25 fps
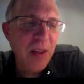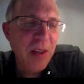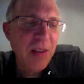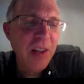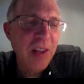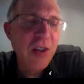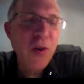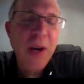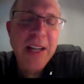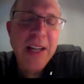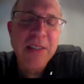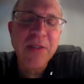
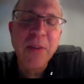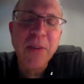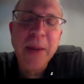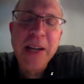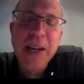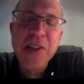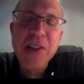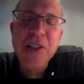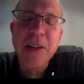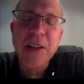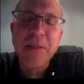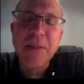
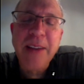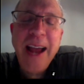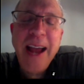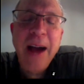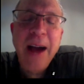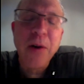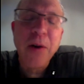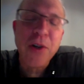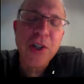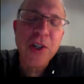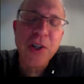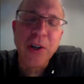transformation of
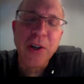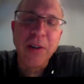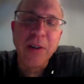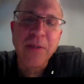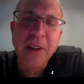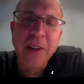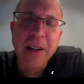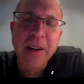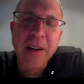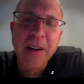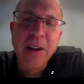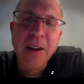couch
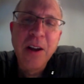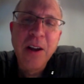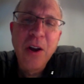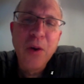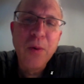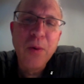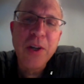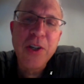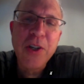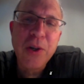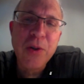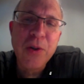surfing,
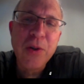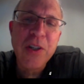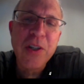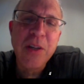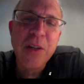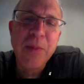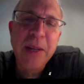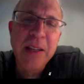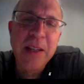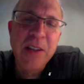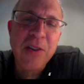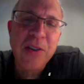which used to
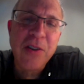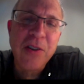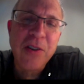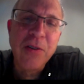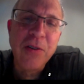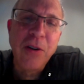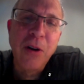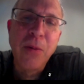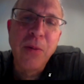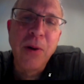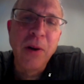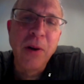be this
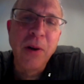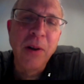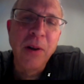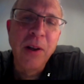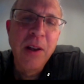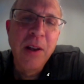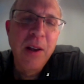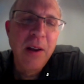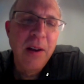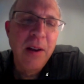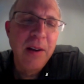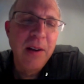global
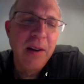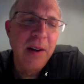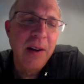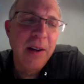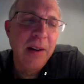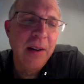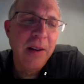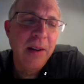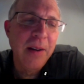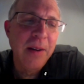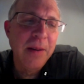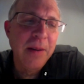
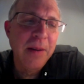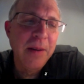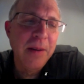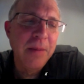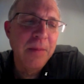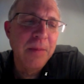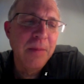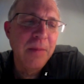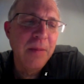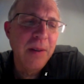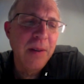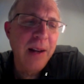
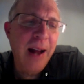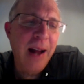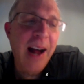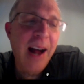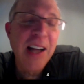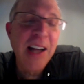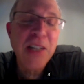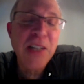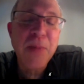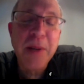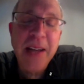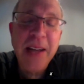
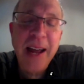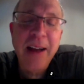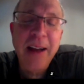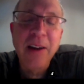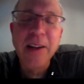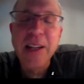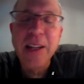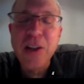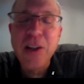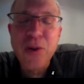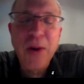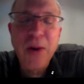
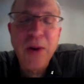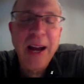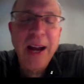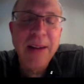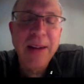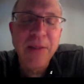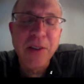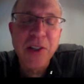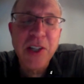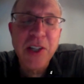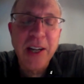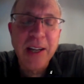hospitality
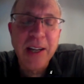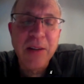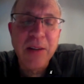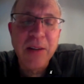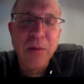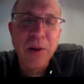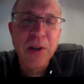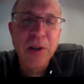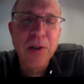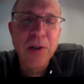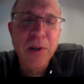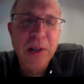travel site
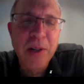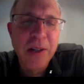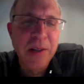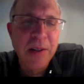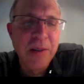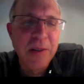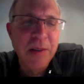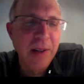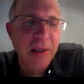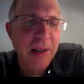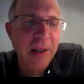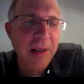where you
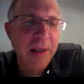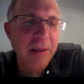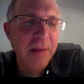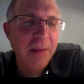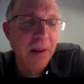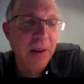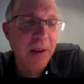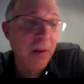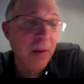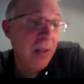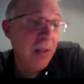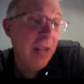could,
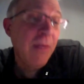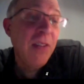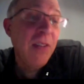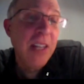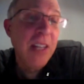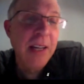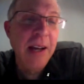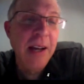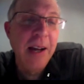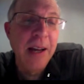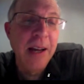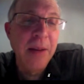a gift
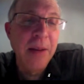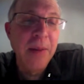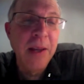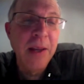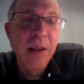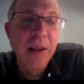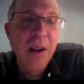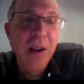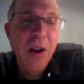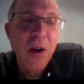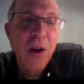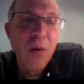
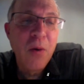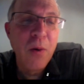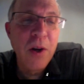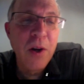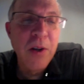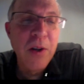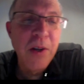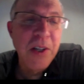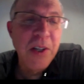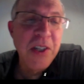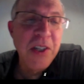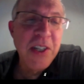economy, where
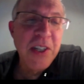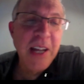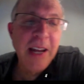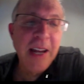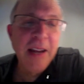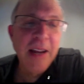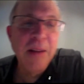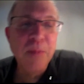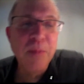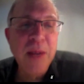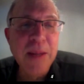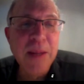you could stay
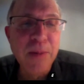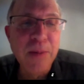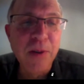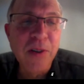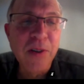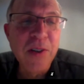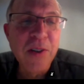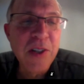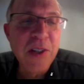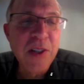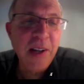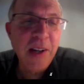on
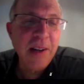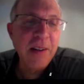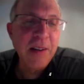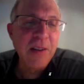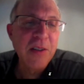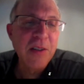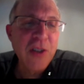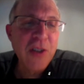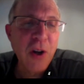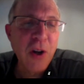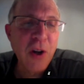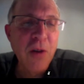people's
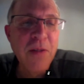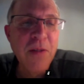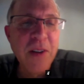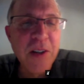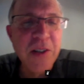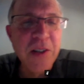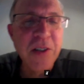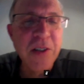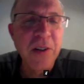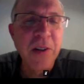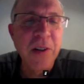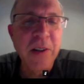
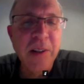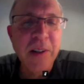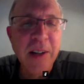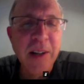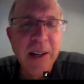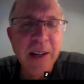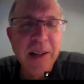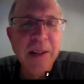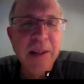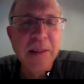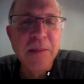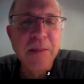sofas
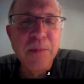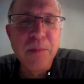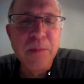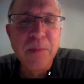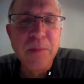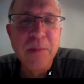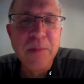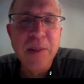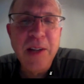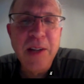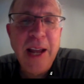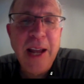or
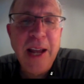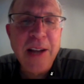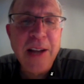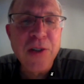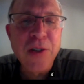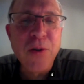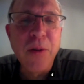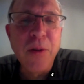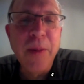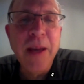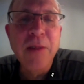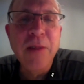
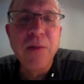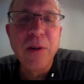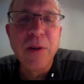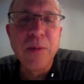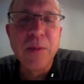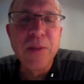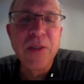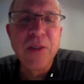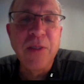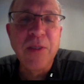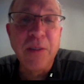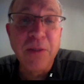extra
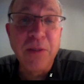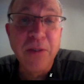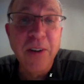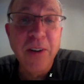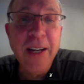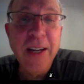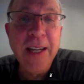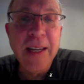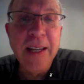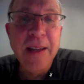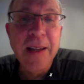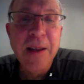bedrooms for
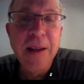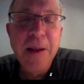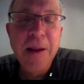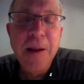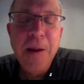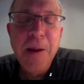free,